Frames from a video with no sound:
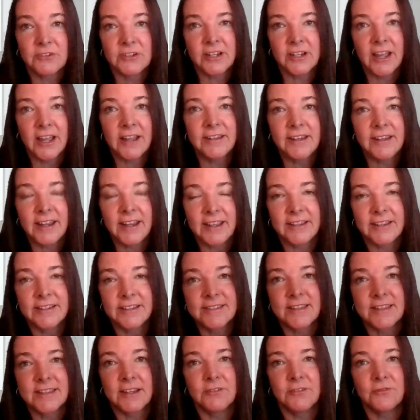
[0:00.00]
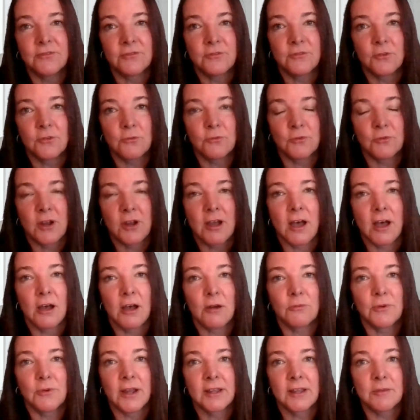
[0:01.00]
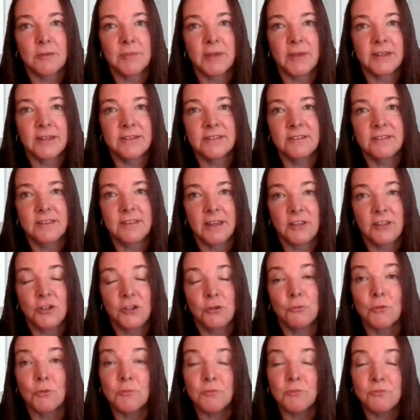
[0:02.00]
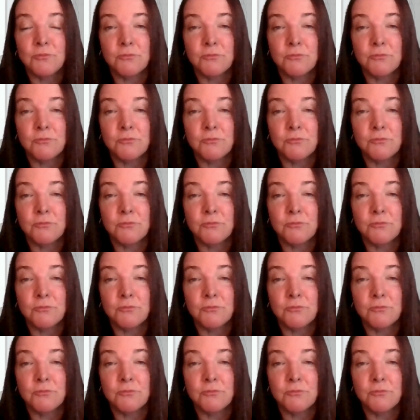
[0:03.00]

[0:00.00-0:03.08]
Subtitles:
every 90 days, they've recommended that you